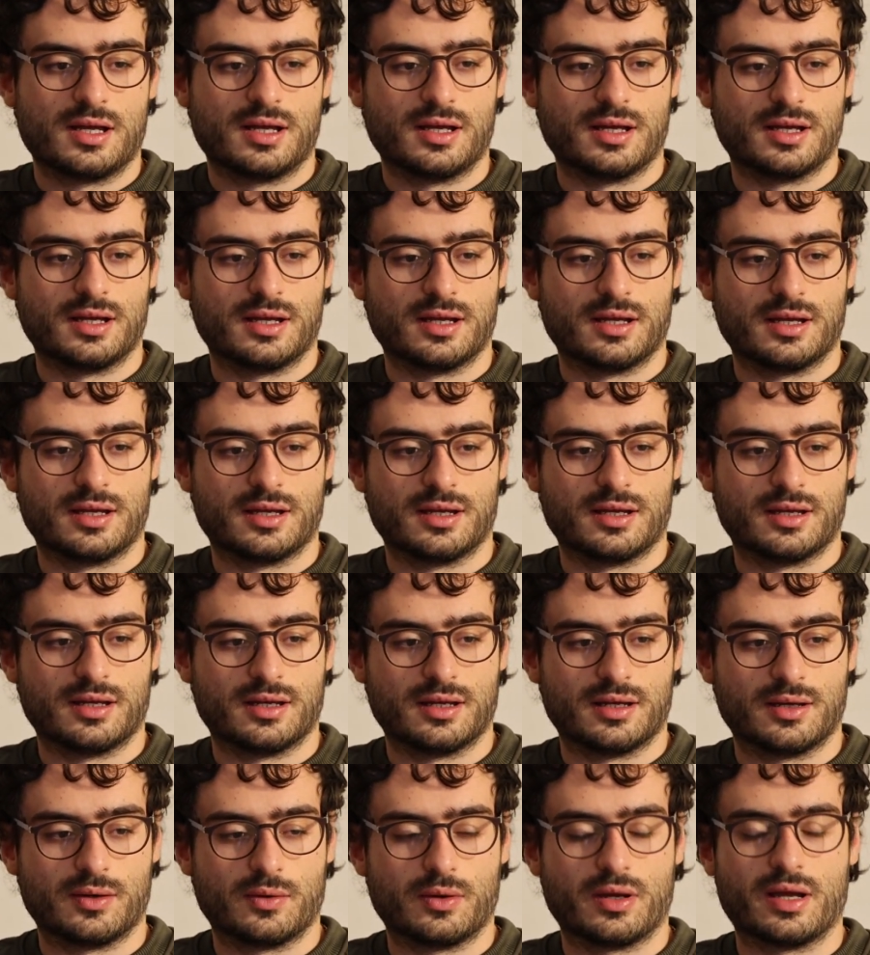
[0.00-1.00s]

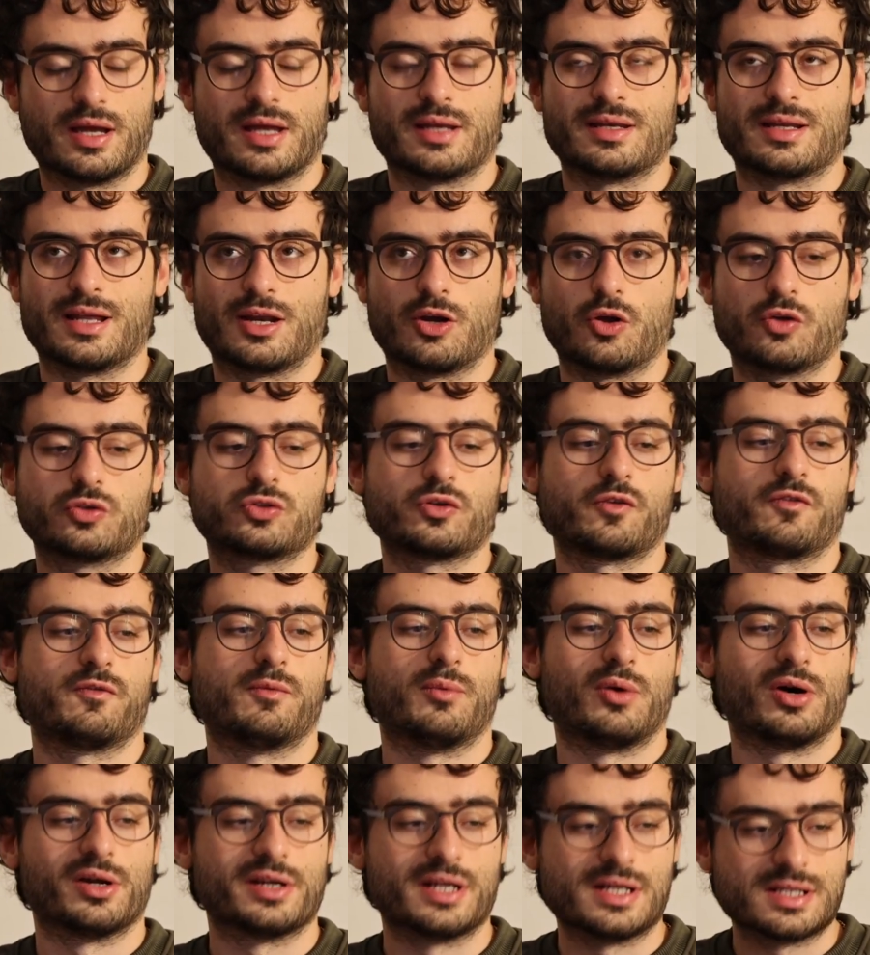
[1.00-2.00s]
a lot of
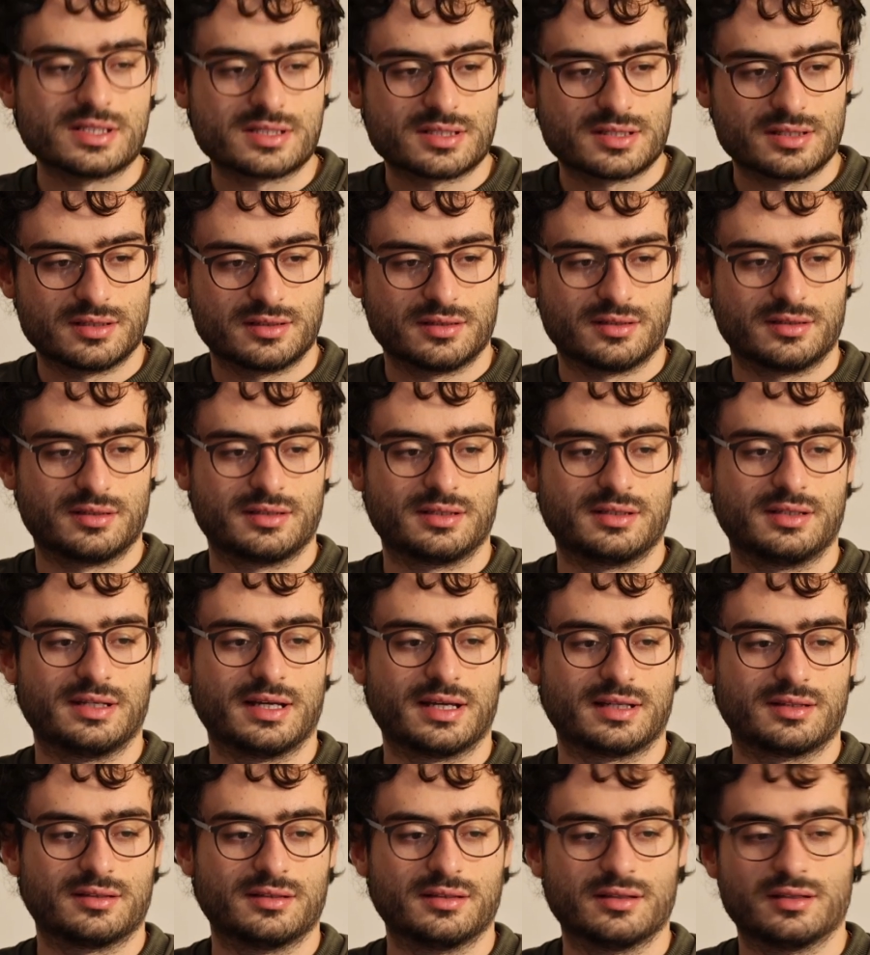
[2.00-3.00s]
models
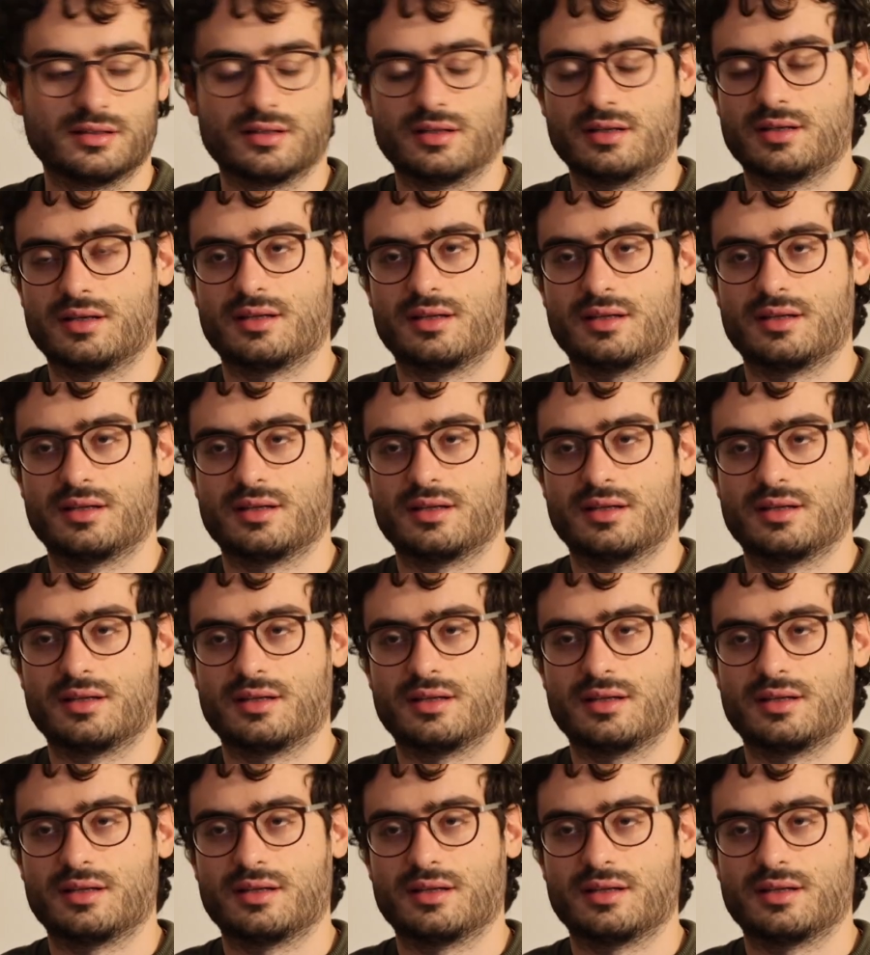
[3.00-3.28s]
that